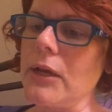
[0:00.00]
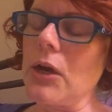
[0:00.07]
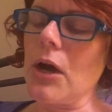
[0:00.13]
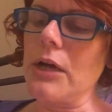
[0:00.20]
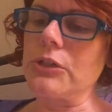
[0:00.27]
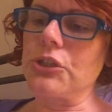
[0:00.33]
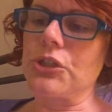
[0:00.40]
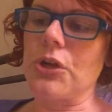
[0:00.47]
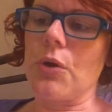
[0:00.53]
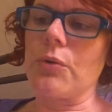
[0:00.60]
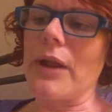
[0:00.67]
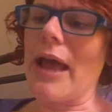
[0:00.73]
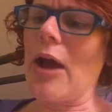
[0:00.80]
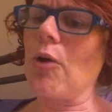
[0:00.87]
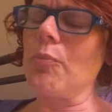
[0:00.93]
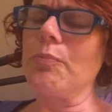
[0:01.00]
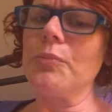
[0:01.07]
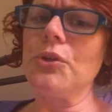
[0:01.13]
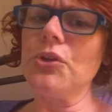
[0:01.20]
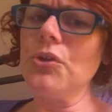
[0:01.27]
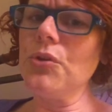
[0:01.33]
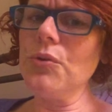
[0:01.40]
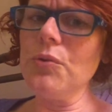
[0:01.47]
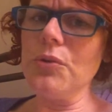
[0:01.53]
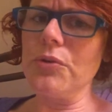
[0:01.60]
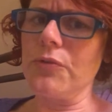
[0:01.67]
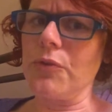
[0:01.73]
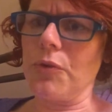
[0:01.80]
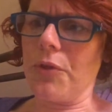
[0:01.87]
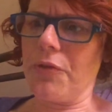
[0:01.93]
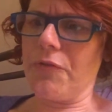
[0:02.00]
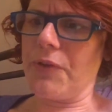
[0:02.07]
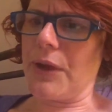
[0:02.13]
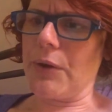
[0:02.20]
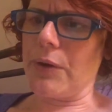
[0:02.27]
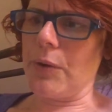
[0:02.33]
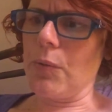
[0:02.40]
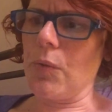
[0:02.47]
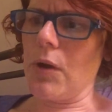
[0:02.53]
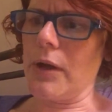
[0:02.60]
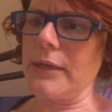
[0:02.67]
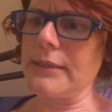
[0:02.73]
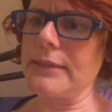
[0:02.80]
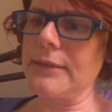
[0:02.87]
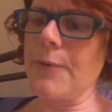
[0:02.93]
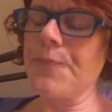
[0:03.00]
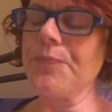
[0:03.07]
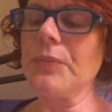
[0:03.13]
gushed on how beautiful the fairy was.